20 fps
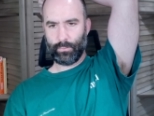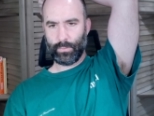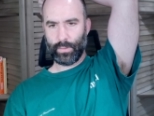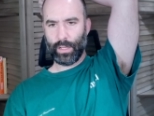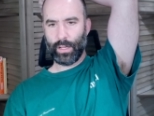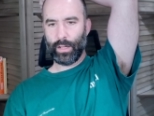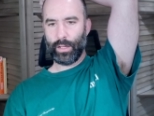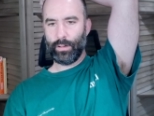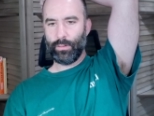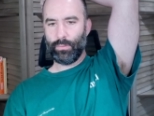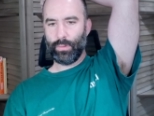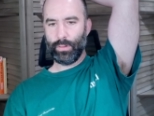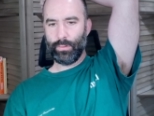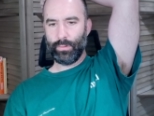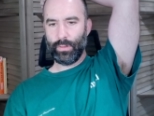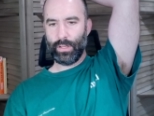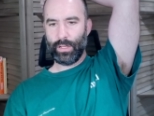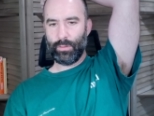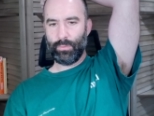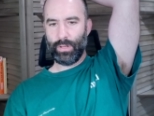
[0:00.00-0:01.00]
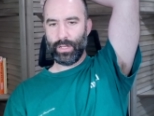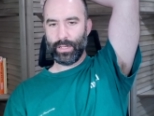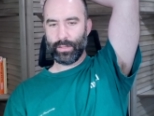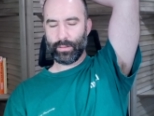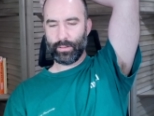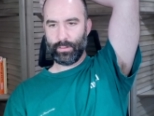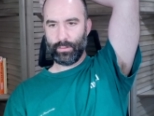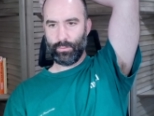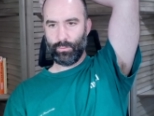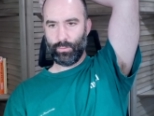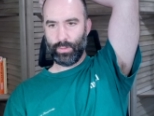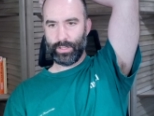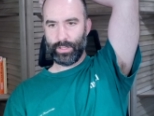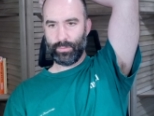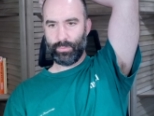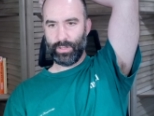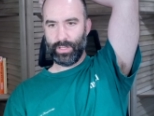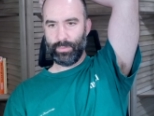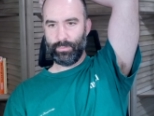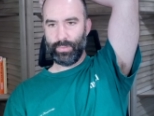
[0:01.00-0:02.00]
I don't want to allow white to
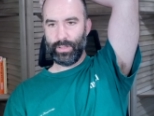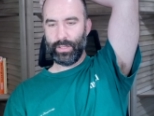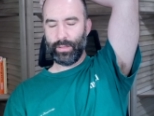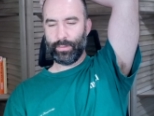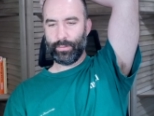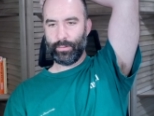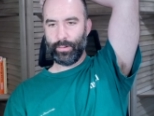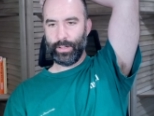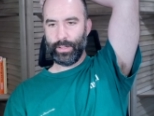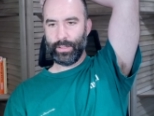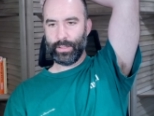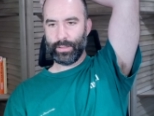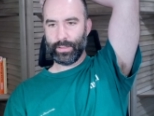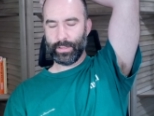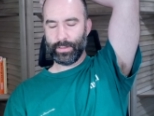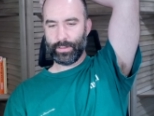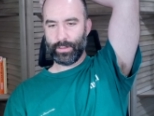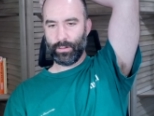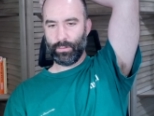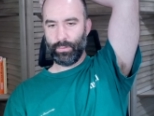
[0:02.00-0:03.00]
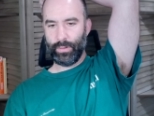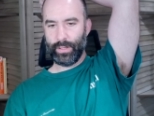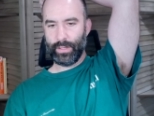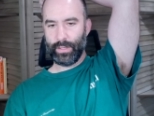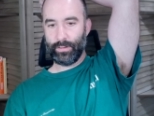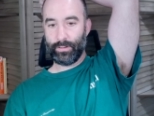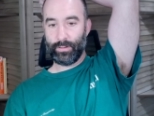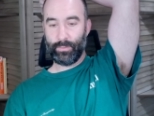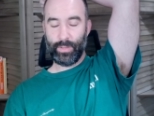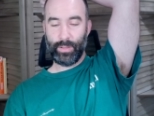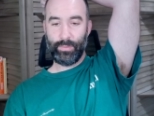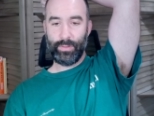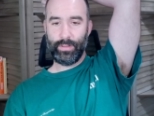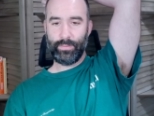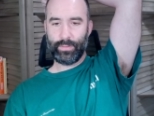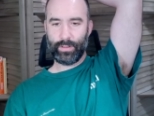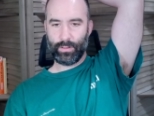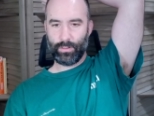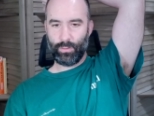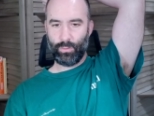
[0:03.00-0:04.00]
play b3 and get their queen out, so maybe
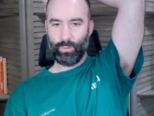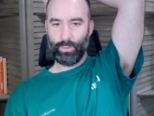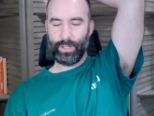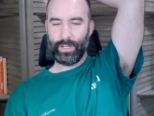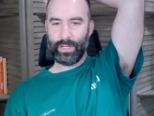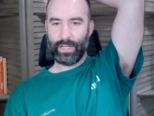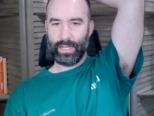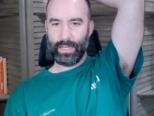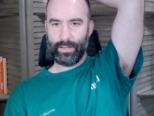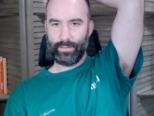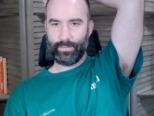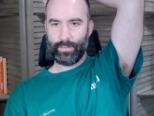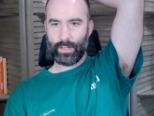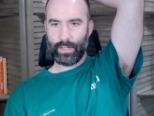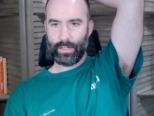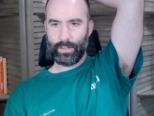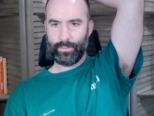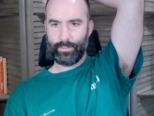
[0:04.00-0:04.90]
even queen a5.